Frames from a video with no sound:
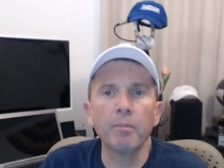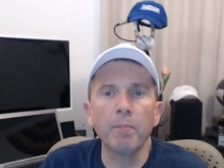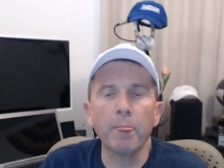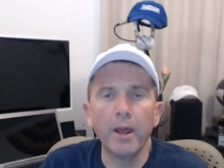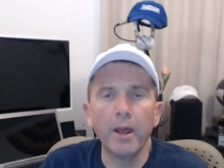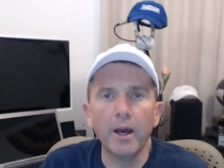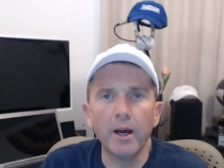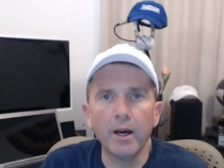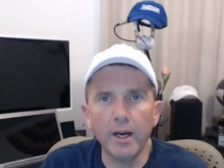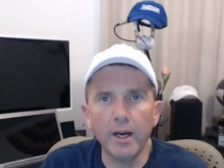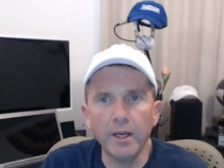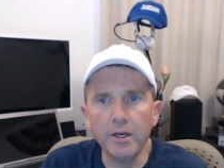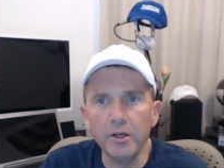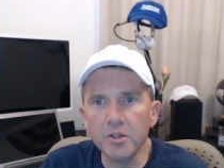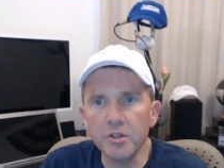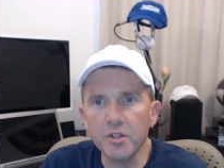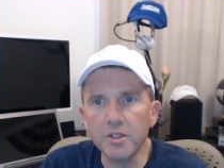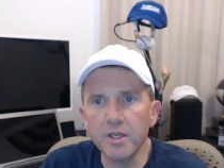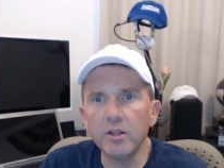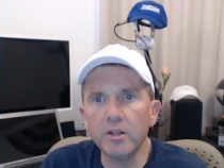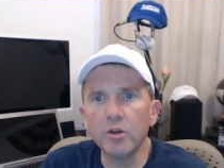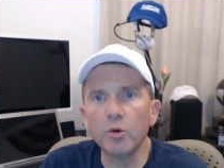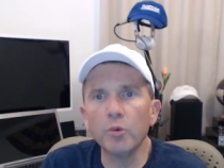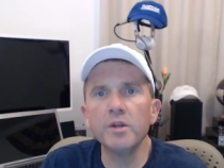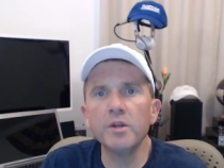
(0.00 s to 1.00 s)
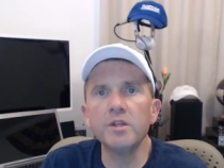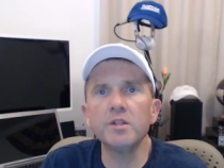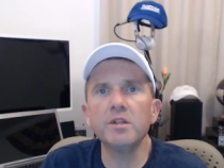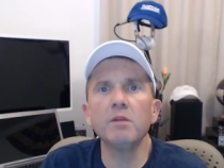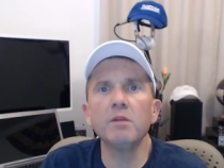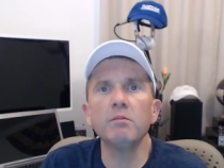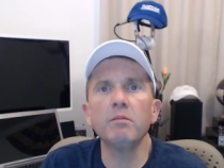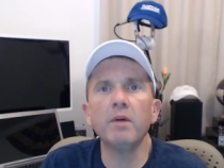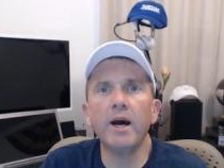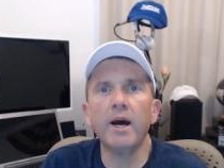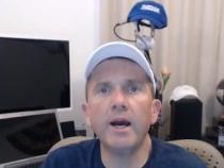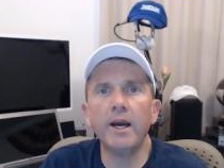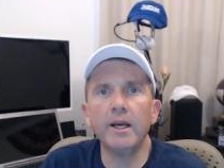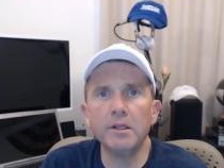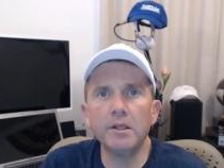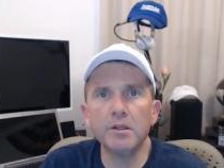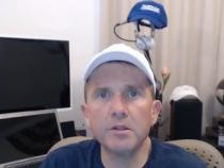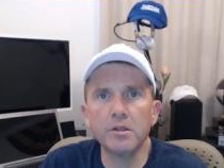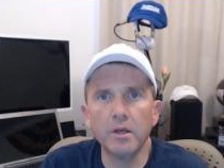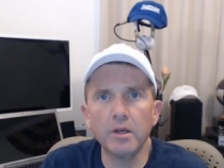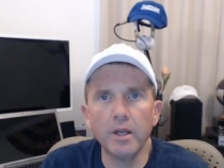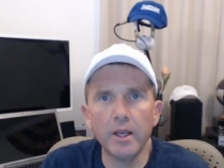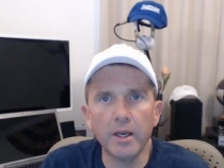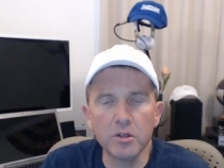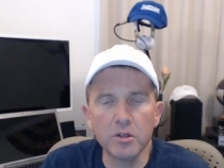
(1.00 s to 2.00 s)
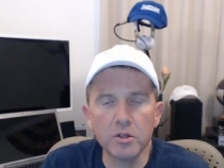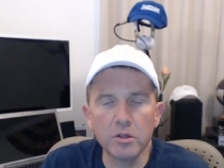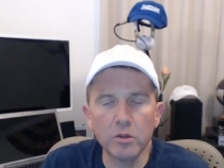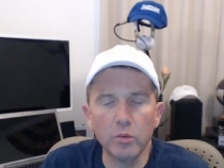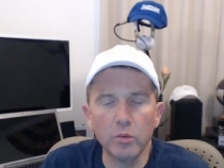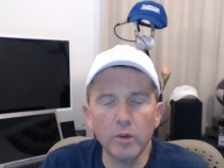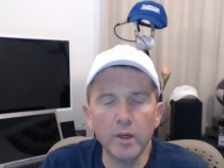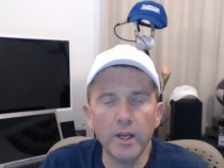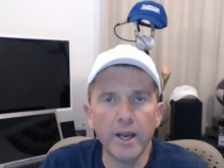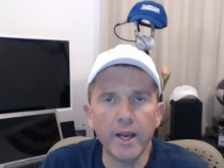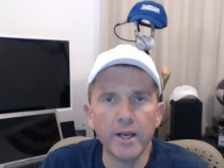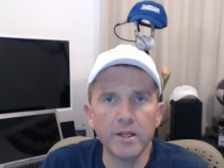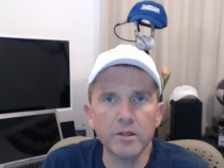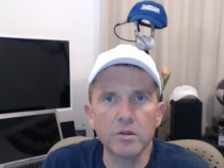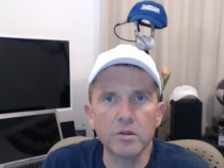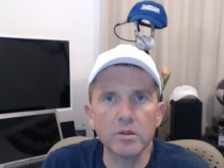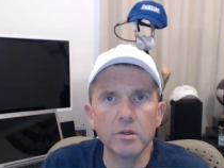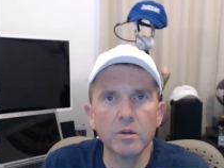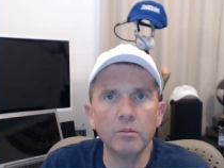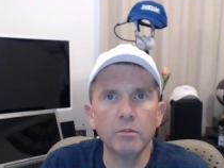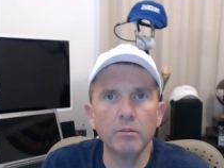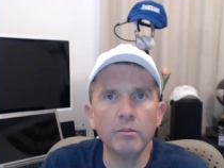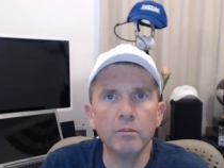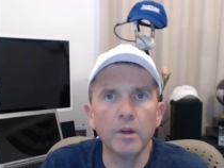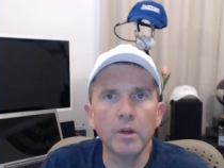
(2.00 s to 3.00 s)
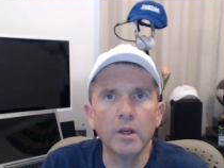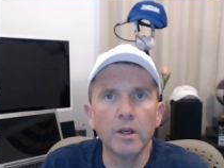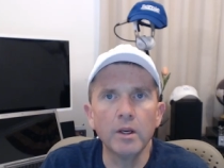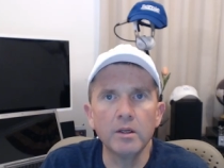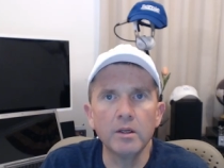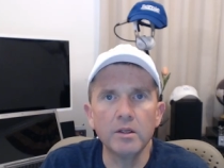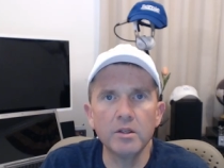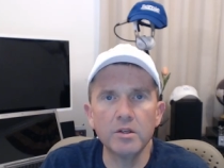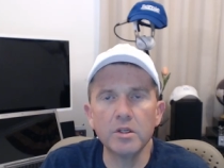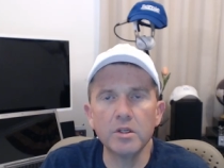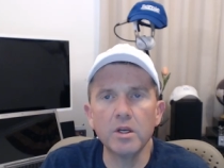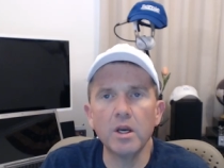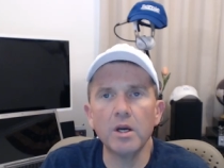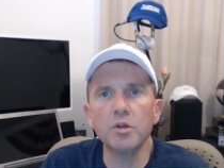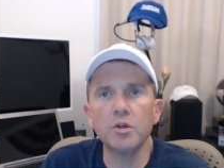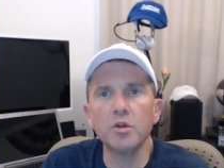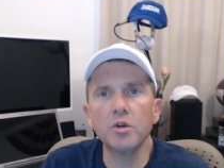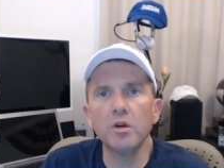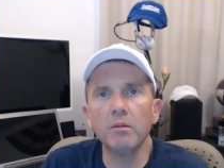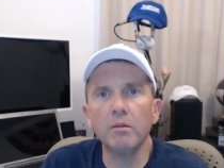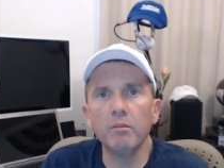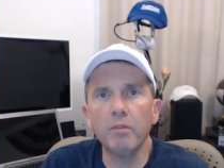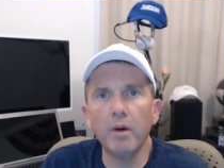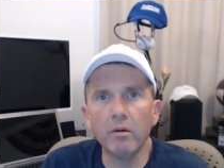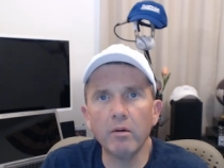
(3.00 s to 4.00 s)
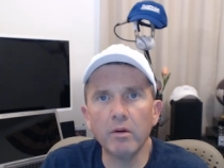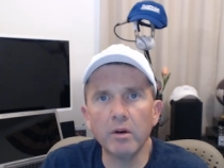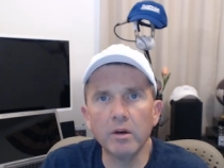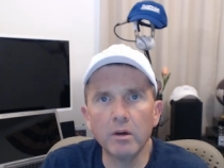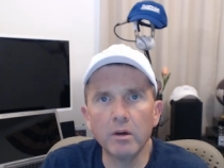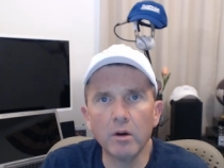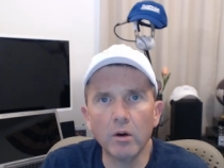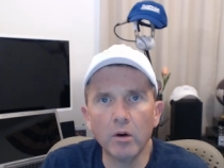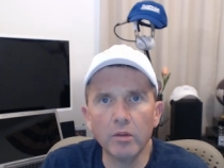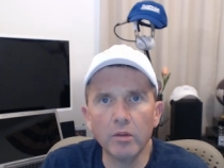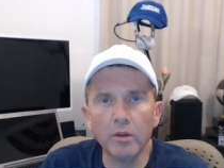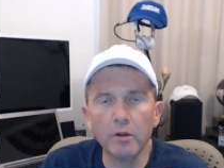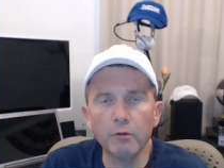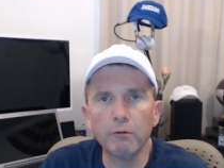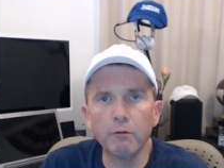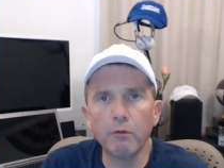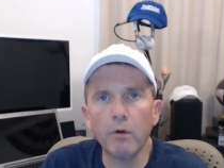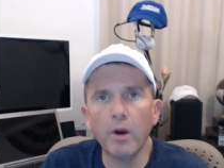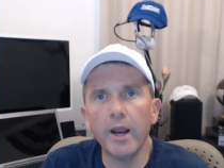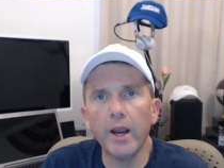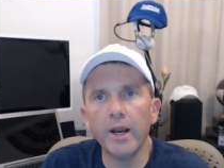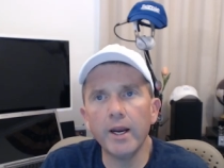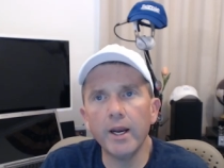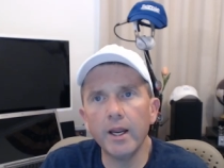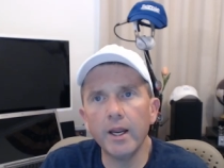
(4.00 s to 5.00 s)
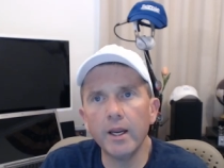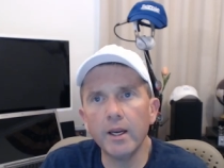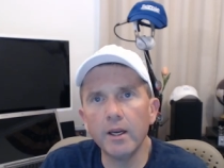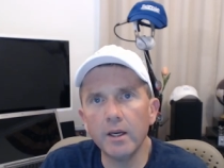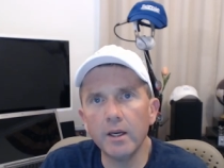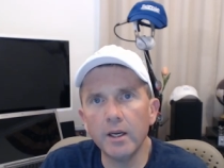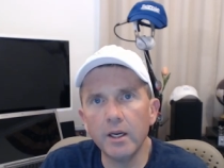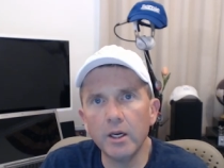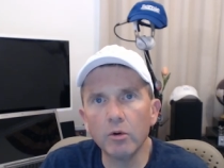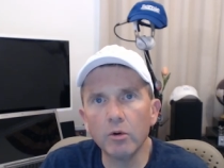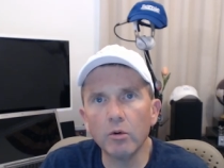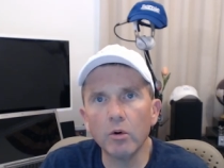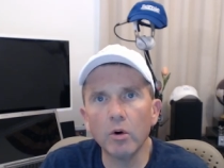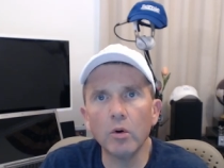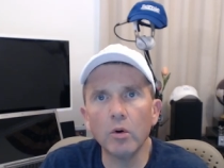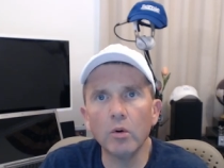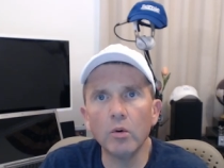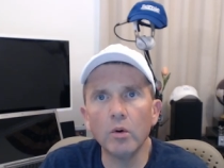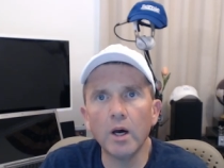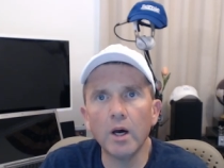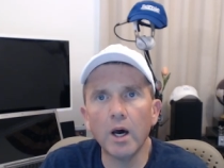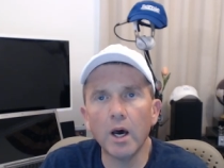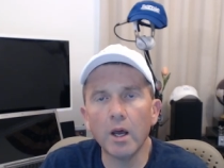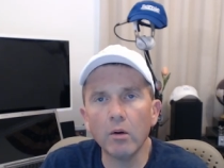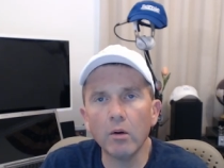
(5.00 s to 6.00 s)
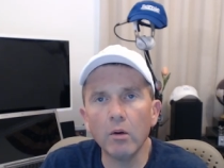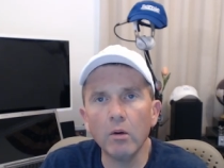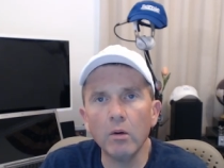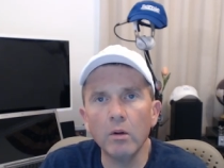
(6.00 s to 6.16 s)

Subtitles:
I understand the reasoning behind this, and actually we had some discussion about it on the Friday Hero Huddle.